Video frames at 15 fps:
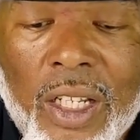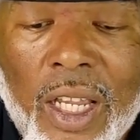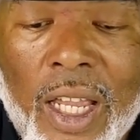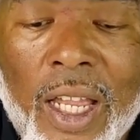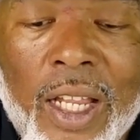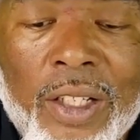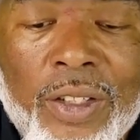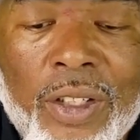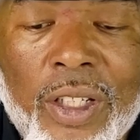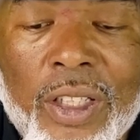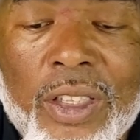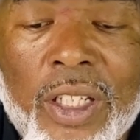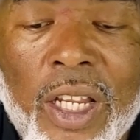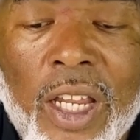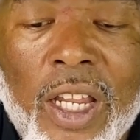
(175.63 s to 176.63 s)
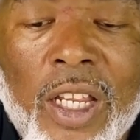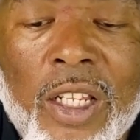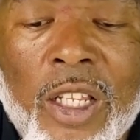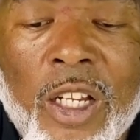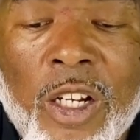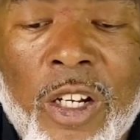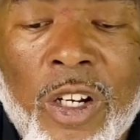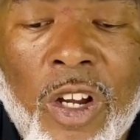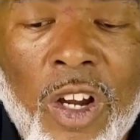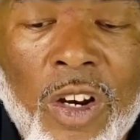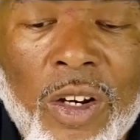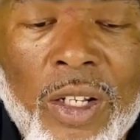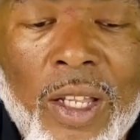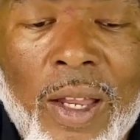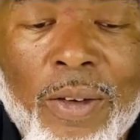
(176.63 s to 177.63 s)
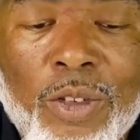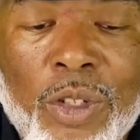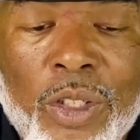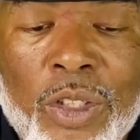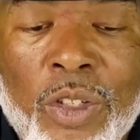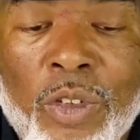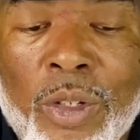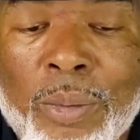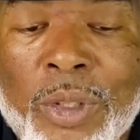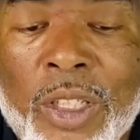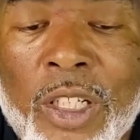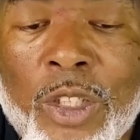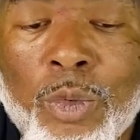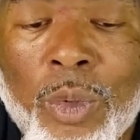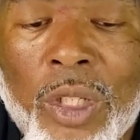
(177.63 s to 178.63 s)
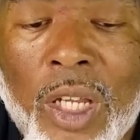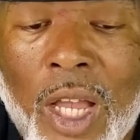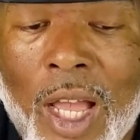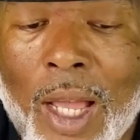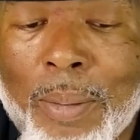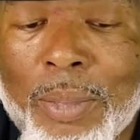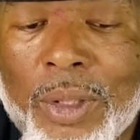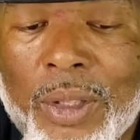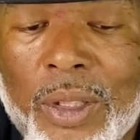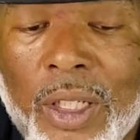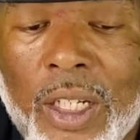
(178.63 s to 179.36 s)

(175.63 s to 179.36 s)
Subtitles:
And to this day, there are a lot of traditional MCs with cops